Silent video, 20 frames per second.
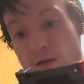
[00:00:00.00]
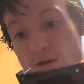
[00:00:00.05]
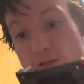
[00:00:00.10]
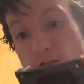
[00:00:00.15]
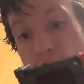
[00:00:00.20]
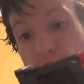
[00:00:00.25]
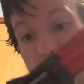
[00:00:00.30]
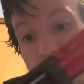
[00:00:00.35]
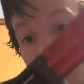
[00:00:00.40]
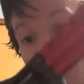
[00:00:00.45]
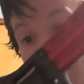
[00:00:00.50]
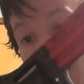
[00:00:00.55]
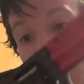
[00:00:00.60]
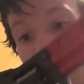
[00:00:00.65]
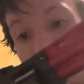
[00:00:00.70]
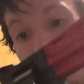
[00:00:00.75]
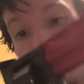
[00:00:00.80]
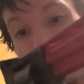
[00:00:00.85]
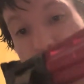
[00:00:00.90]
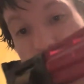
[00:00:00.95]
To do
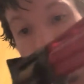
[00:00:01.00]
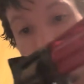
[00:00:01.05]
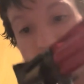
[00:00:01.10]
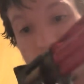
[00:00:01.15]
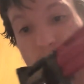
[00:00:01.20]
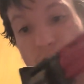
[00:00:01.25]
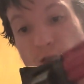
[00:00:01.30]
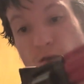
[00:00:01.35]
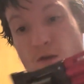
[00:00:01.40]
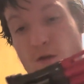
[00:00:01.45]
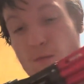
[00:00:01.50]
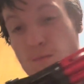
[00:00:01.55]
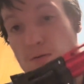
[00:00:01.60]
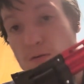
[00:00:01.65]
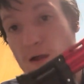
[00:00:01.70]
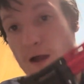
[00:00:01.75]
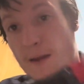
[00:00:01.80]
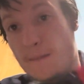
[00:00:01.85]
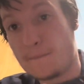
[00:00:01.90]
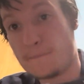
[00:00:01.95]
that, you'll
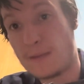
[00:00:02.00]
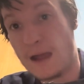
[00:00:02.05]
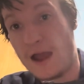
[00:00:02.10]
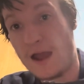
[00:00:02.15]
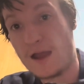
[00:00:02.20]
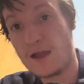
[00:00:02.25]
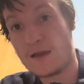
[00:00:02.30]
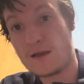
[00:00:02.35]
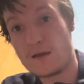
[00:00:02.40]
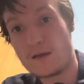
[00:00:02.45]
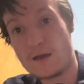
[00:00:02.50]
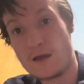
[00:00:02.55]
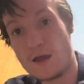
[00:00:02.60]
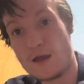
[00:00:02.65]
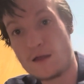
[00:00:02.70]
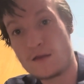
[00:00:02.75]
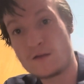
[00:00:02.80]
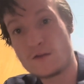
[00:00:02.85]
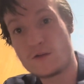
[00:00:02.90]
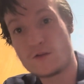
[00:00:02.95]
prime back
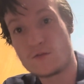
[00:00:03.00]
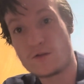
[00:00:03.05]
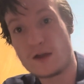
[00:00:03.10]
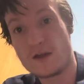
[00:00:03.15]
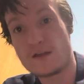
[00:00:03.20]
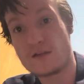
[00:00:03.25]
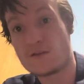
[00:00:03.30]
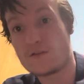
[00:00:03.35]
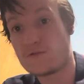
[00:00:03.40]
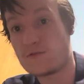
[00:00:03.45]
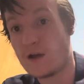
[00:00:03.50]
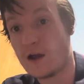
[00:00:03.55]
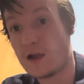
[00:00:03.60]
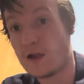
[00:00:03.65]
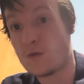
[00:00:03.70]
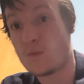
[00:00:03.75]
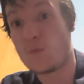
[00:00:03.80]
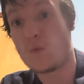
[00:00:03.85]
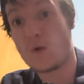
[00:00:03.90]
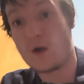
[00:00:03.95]
and you're ready to
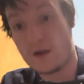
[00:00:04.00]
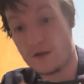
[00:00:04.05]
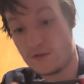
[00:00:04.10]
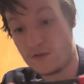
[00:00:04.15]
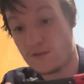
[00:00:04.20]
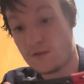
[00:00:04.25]
fire once.